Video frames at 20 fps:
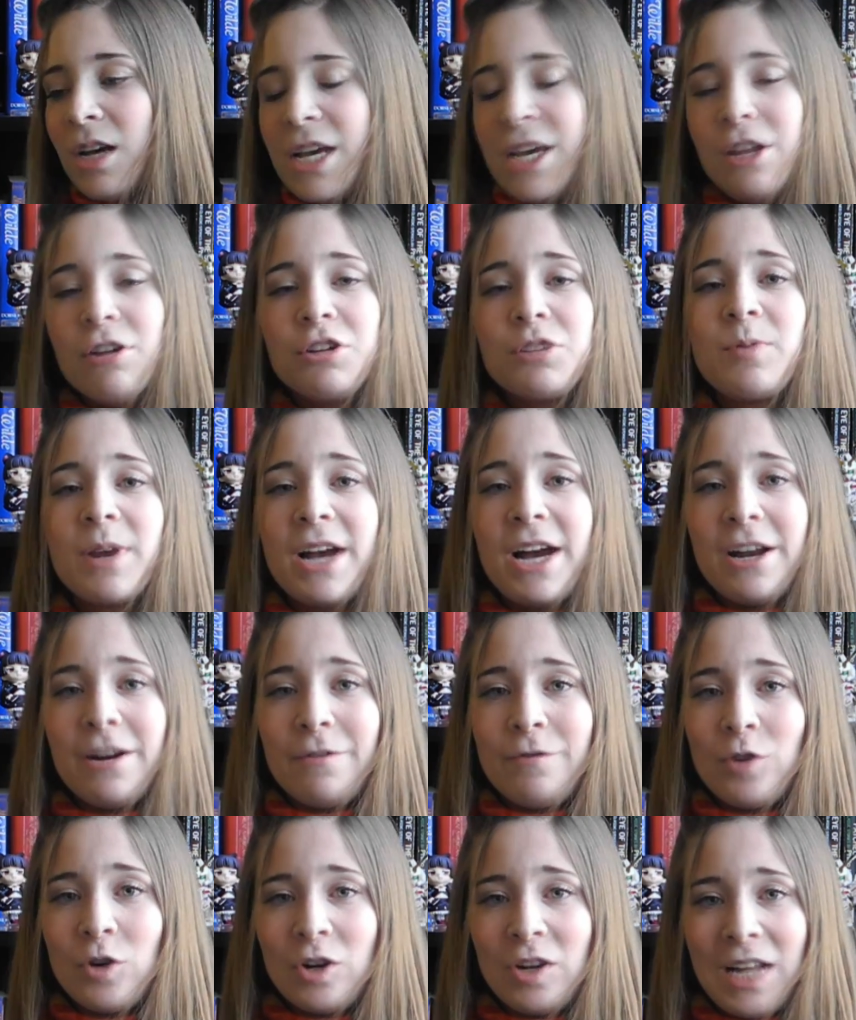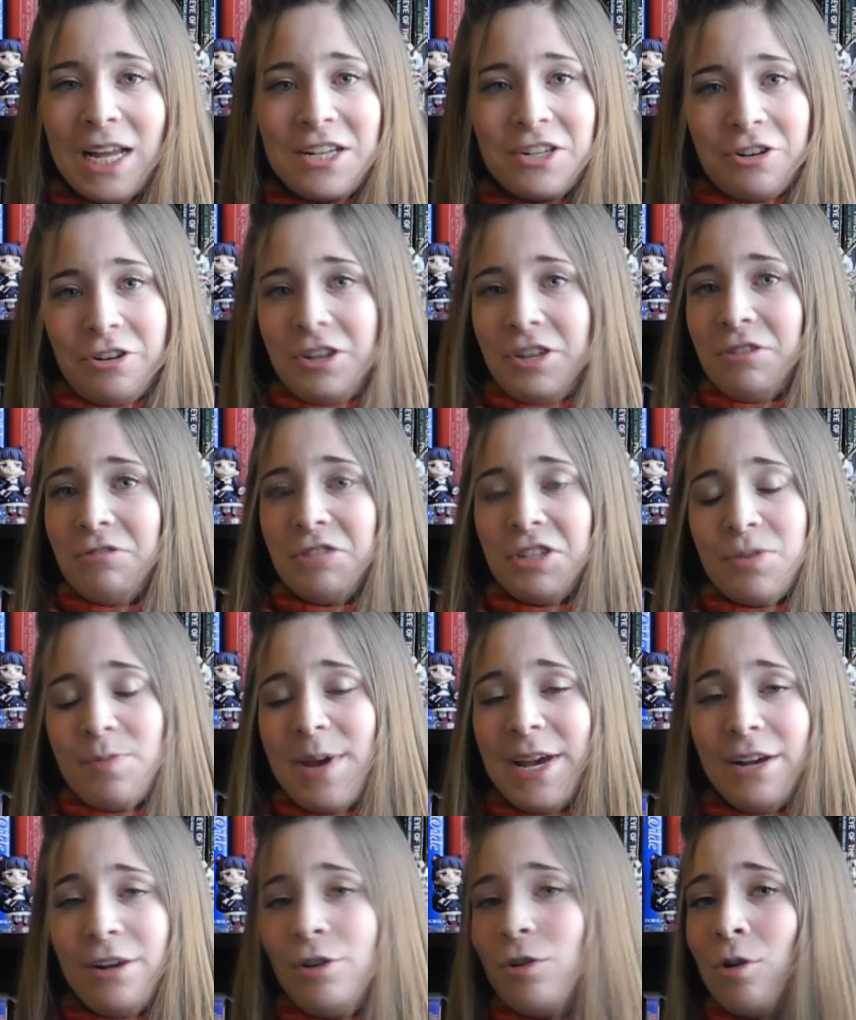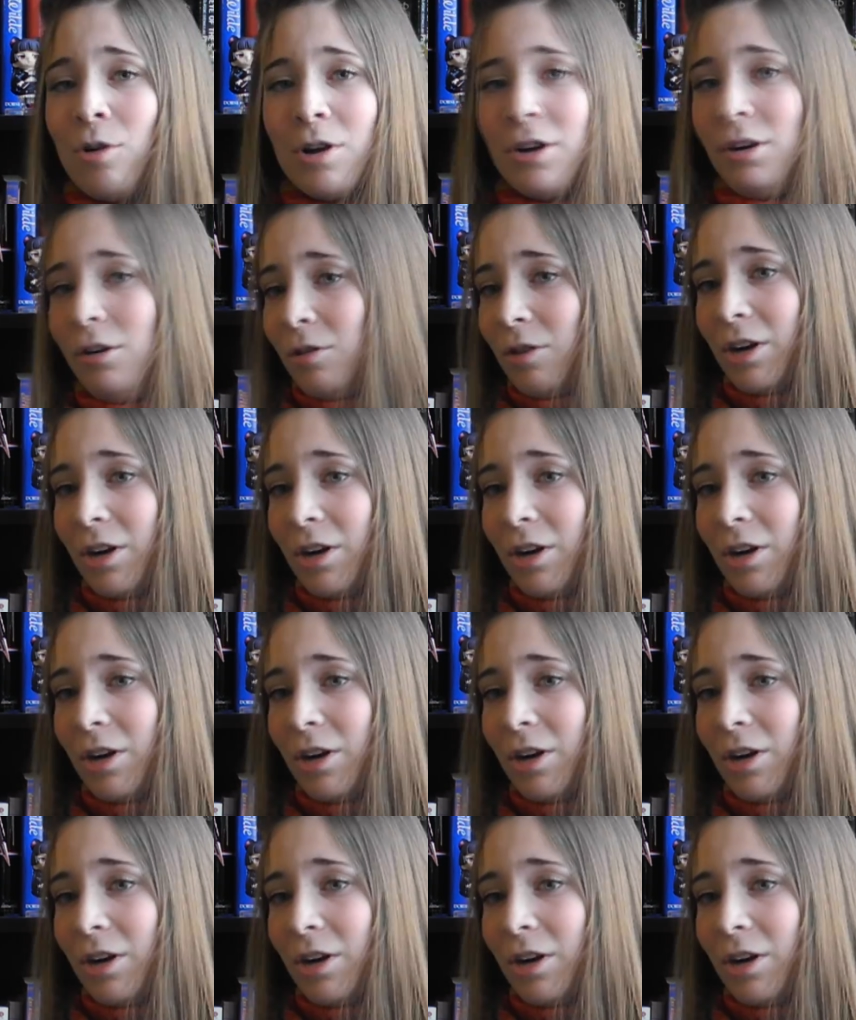He knows what kind of fertilizer to use to make corn